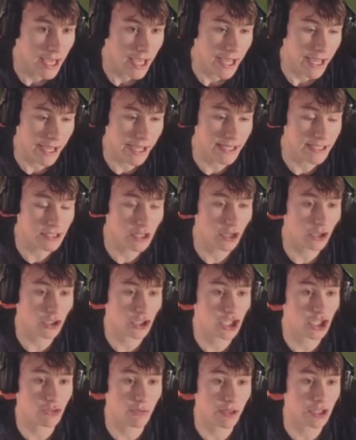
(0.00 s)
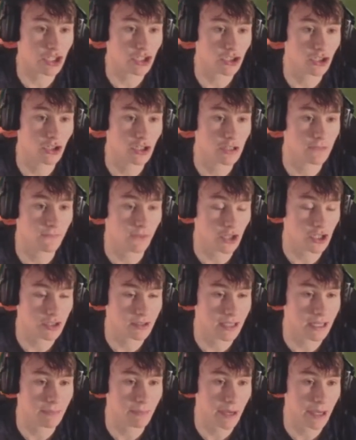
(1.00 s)
he's now going to switch to his first
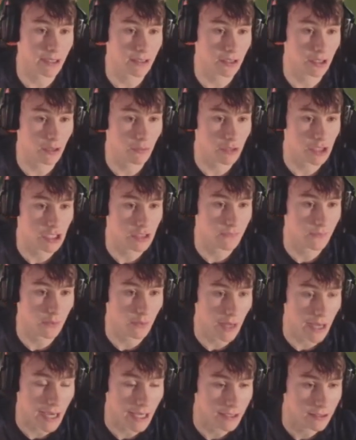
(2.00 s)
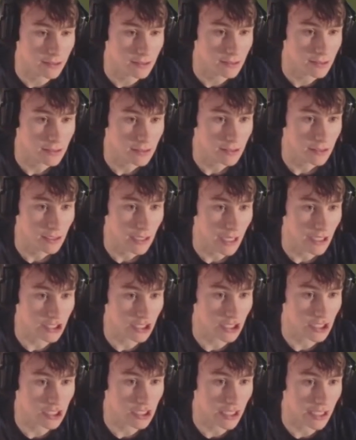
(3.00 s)
centre-back there, which is Varane. As you
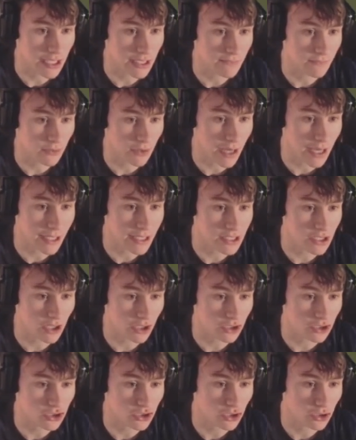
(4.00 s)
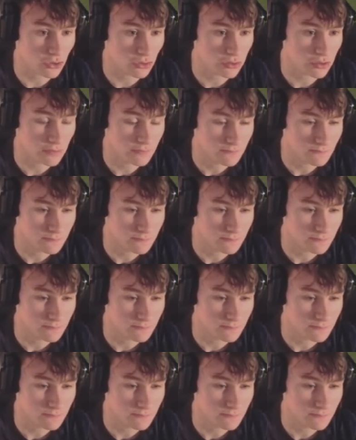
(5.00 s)
can see, Varane is now controlled.